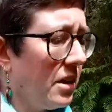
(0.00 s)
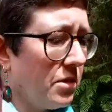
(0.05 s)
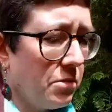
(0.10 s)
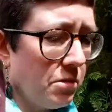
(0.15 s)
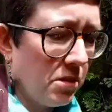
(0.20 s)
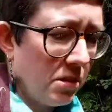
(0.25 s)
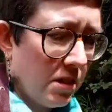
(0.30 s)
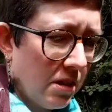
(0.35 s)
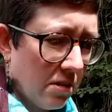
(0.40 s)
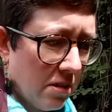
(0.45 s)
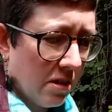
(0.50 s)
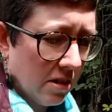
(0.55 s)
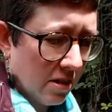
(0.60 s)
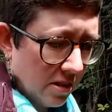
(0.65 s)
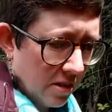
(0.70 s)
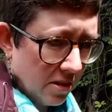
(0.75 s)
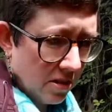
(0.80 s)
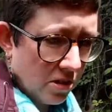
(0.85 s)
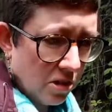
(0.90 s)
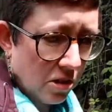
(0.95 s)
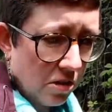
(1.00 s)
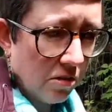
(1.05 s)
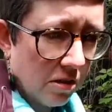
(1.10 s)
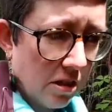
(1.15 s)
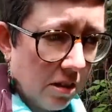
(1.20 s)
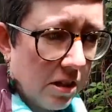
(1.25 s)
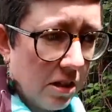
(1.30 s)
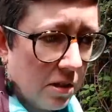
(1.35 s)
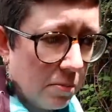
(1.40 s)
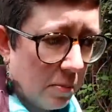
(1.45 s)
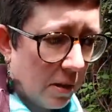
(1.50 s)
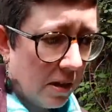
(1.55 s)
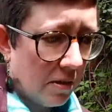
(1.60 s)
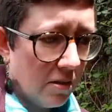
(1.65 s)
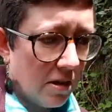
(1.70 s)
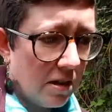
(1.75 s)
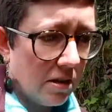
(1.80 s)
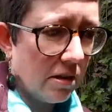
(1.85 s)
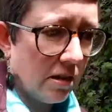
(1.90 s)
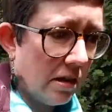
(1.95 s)
And also during this
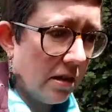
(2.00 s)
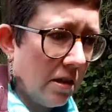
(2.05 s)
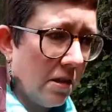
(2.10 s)
period,